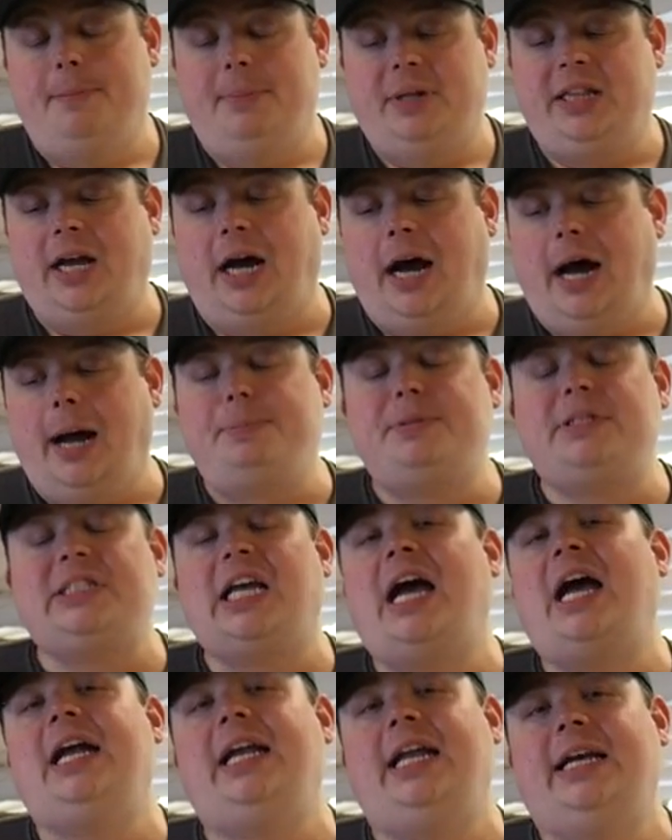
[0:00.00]
But the
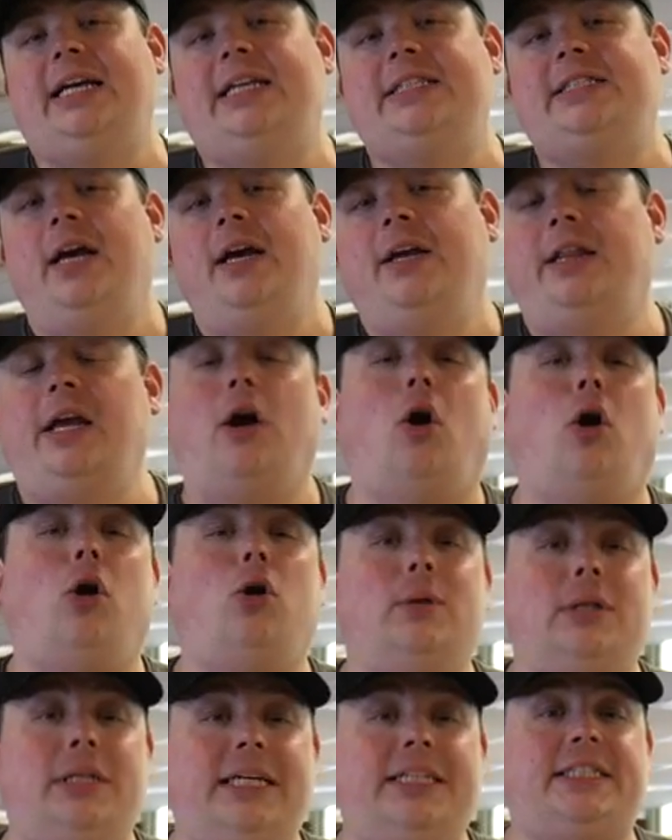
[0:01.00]
upside is they
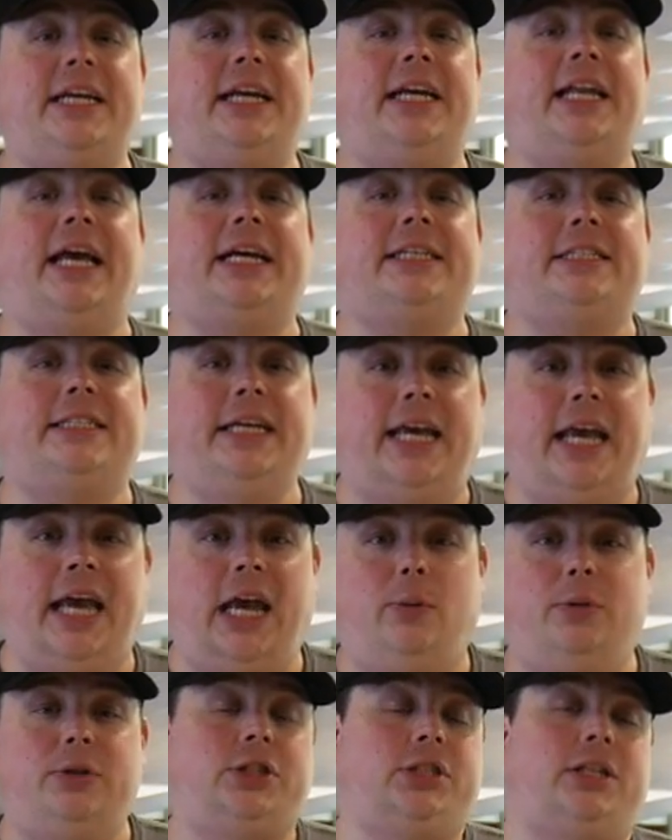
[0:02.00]
are releasing an S D
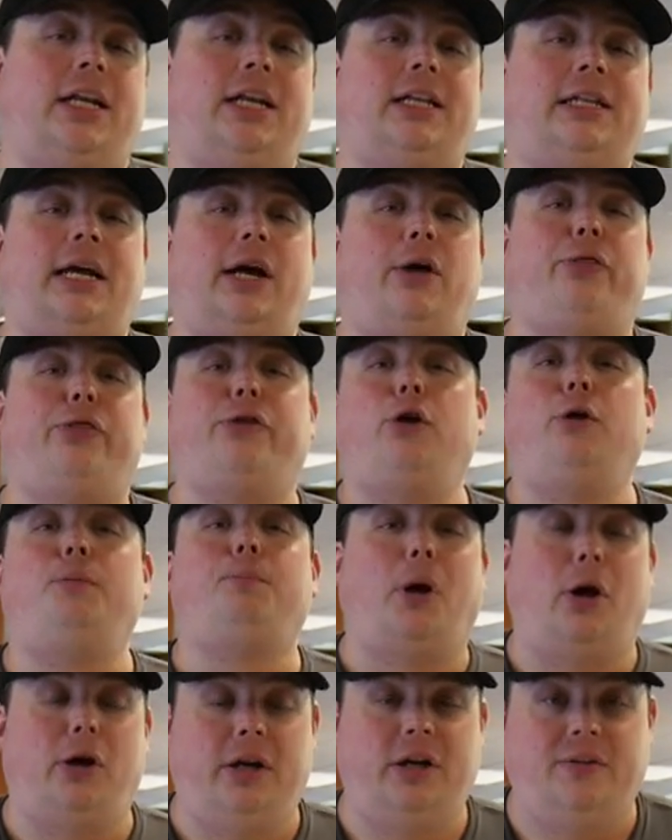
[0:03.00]
K, which is going to allow
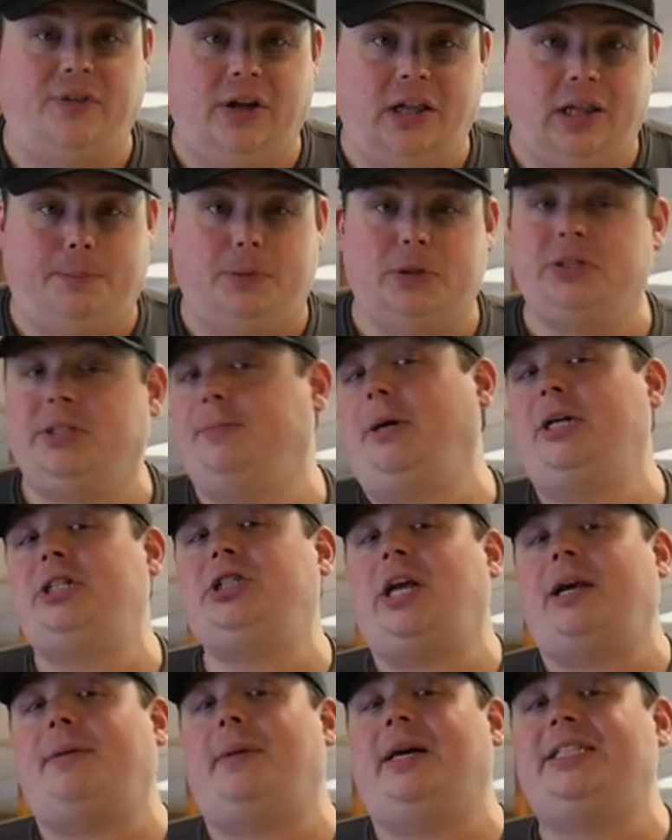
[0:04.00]
third-party developers,
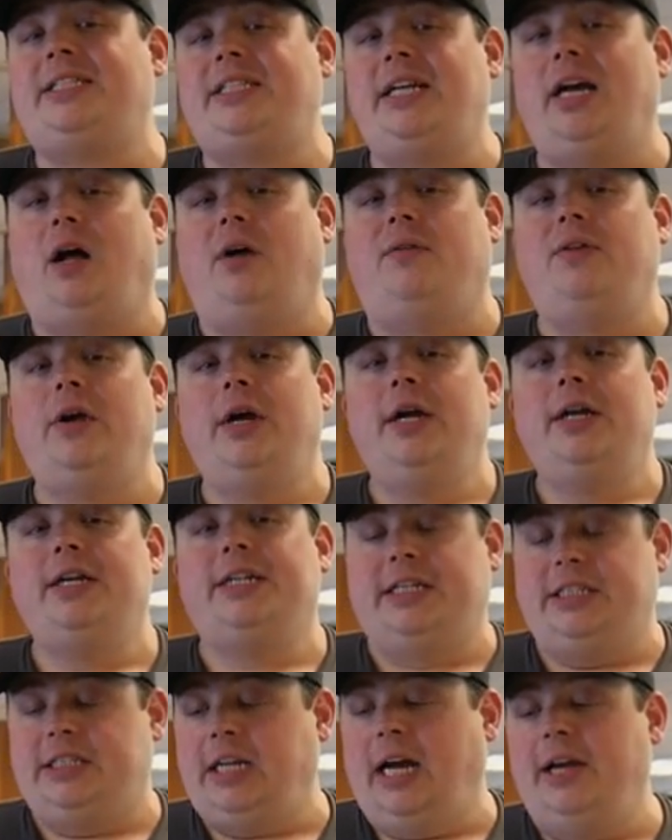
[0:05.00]
much like myself,
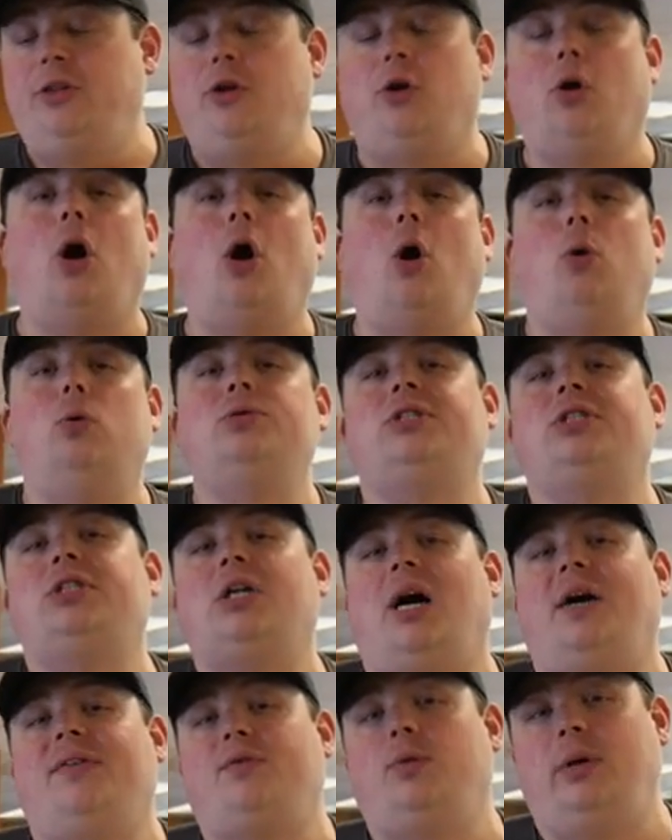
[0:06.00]
to design their own
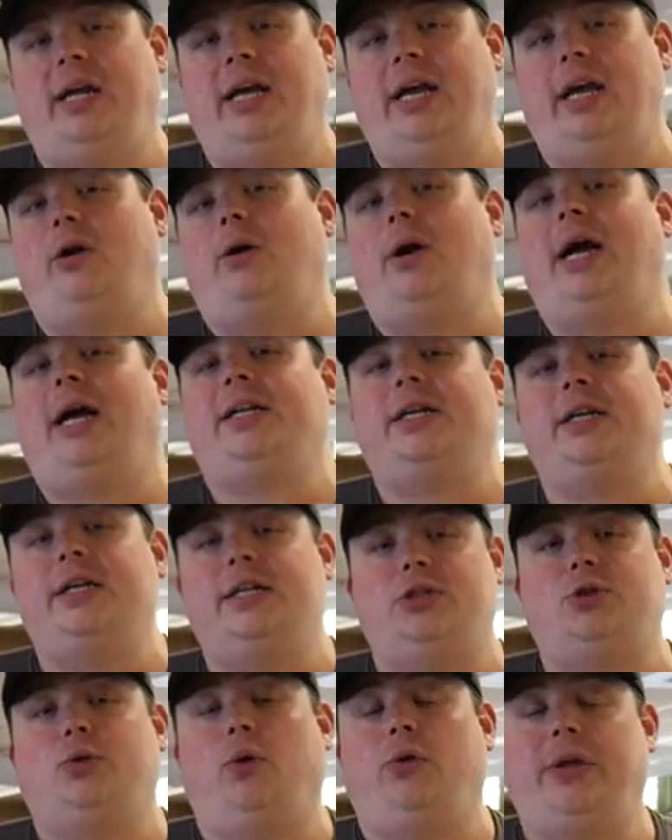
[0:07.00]
software to interact and
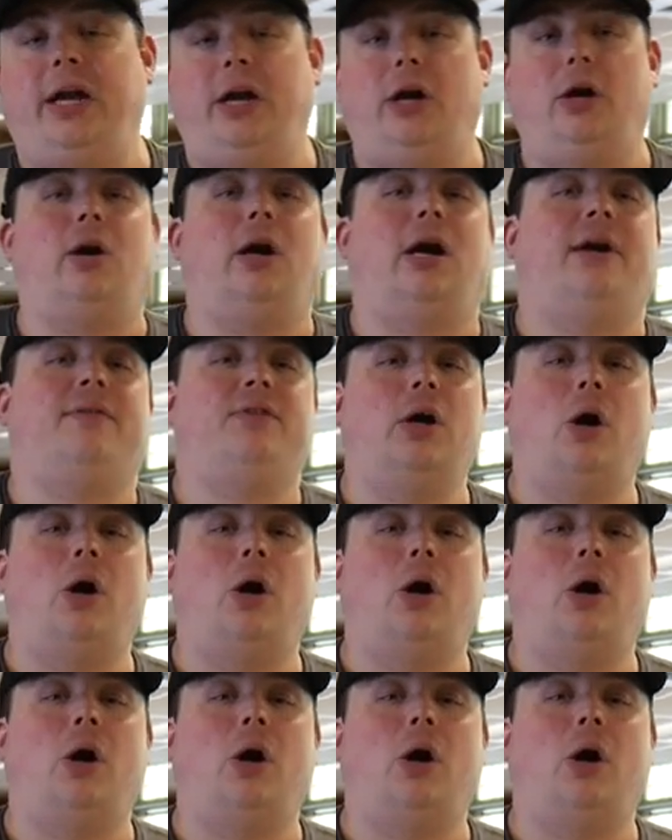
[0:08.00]
control the aircraft.